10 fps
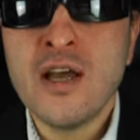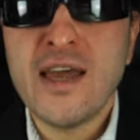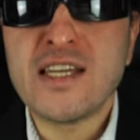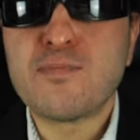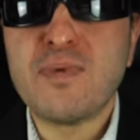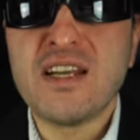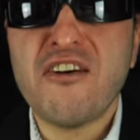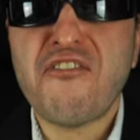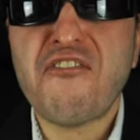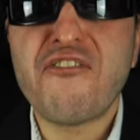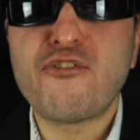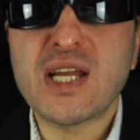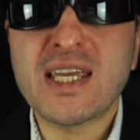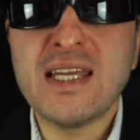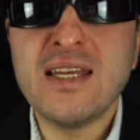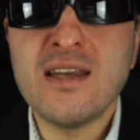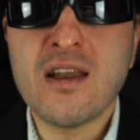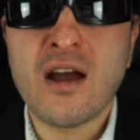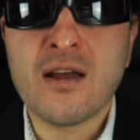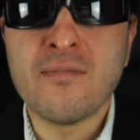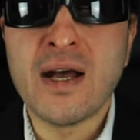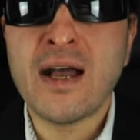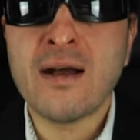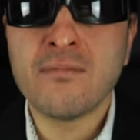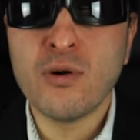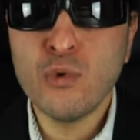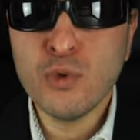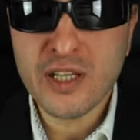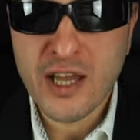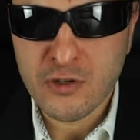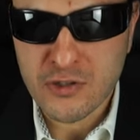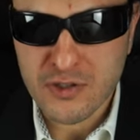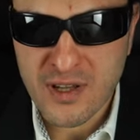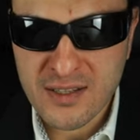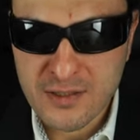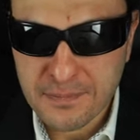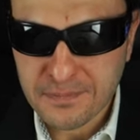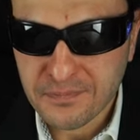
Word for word: It's been a freaking nightmare, but we will get onto that.